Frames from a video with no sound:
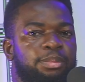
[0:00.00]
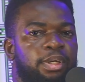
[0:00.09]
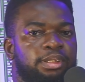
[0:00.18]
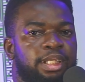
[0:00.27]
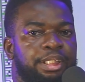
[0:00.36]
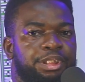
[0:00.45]

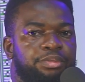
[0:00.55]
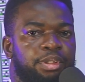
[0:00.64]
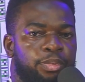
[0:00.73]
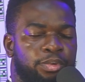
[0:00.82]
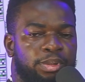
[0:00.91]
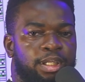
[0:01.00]
Expert
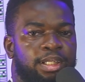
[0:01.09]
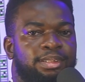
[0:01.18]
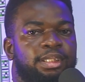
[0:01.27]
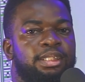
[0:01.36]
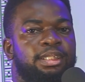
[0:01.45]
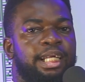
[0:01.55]
Nigeria
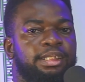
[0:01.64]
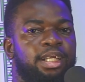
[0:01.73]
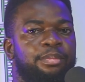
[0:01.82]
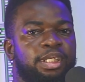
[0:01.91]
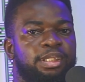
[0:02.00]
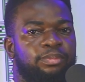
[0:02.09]
podcast, a
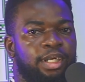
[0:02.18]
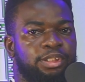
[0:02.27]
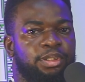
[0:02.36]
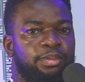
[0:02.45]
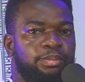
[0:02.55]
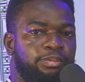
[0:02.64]
Nigeria-made
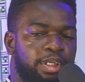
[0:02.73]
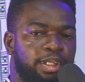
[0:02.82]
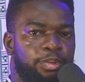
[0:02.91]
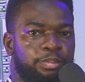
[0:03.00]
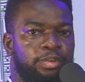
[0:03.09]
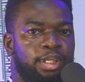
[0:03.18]
version of the
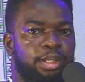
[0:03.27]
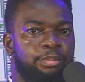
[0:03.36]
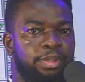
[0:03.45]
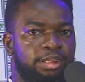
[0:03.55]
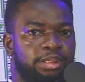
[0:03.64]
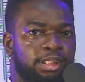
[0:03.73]
very popular
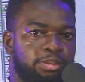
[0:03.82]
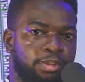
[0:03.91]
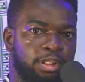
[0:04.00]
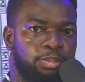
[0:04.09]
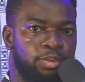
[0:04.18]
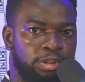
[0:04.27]
Betting
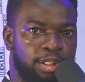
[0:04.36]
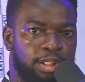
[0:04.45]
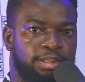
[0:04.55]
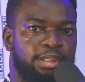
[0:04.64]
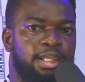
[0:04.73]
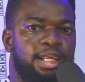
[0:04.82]
Expert
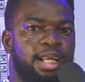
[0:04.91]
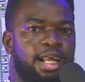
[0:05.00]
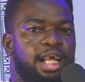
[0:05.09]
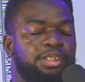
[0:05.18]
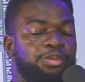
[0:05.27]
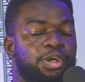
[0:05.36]
podcast.
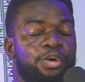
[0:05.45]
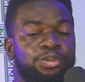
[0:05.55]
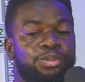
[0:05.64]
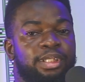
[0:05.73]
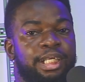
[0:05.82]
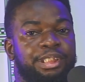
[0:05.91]
As you all
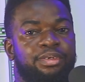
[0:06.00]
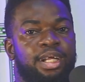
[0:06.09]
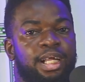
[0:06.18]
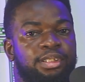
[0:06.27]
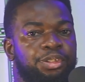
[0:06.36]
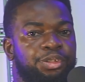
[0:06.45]
know,
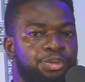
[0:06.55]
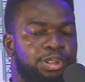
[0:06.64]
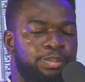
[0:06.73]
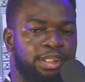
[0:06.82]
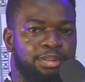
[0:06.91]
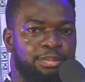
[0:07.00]
Nigeria has a
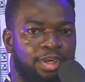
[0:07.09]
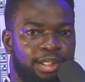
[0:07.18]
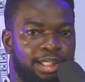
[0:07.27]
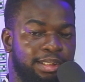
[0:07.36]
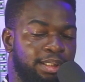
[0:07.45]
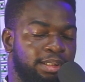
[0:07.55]
huge betting
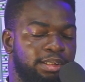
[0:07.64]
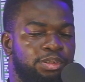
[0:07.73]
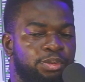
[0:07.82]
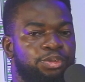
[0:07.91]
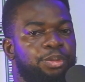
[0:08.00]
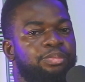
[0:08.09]
market, and
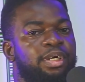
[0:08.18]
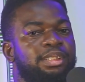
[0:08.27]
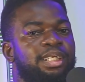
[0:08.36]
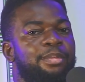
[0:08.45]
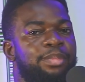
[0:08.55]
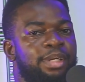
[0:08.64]
it's no
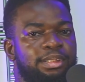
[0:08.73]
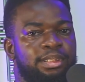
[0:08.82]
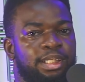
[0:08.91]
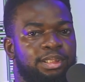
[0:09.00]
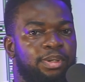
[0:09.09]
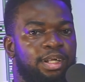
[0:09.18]
surprise that
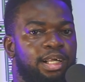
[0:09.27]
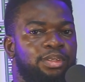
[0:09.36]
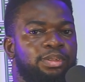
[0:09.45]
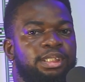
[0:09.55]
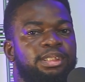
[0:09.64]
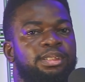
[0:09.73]
betting experts are
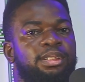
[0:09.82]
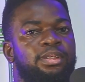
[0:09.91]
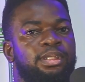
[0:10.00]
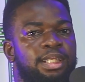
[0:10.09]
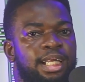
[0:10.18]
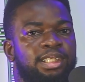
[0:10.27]
looking to
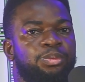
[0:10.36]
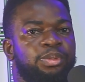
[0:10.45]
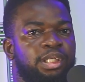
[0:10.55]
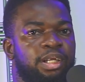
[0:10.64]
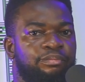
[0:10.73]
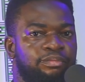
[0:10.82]
connect
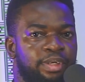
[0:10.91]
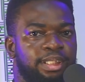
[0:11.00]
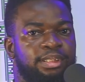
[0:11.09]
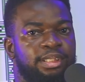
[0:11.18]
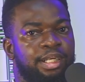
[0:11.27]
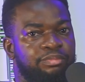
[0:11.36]
with their
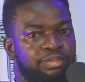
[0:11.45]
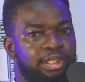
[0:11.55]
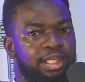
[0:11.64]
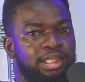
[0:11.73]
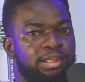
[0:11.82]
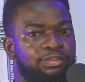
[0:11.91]
friends and
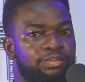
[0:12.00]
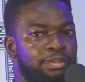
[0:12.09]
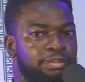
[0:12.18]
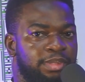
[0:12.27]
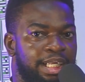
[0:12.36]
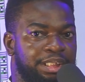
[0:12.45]
readers
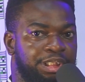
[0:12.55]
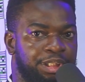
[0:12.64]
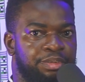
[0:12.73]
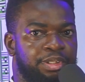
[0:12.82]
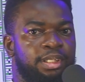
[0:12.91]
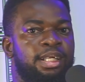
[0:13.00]
from
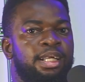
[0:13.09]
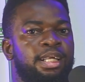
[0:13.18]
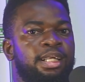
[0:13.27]
Nigeria.